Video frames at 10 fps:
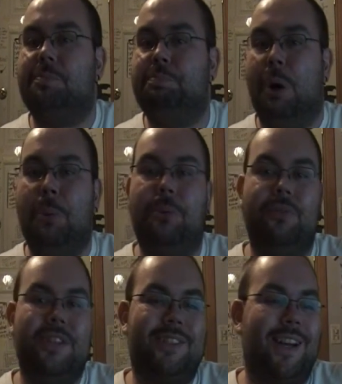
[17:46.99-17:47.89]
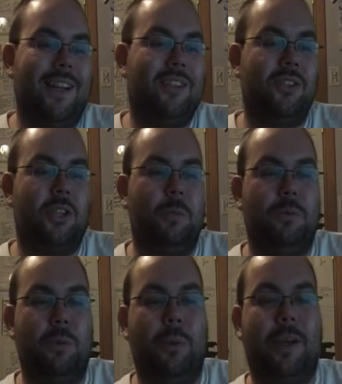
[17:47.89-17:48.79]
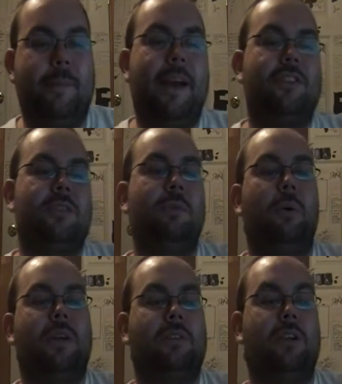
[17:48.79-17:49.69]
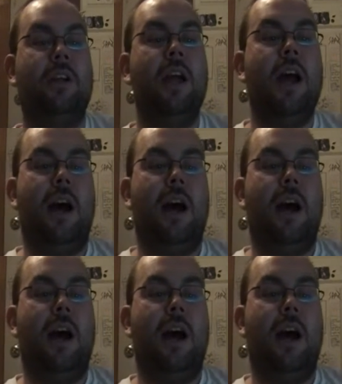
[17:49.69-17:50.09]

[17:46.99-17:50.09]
Both of these guys deserve to be winning matches, but whatever.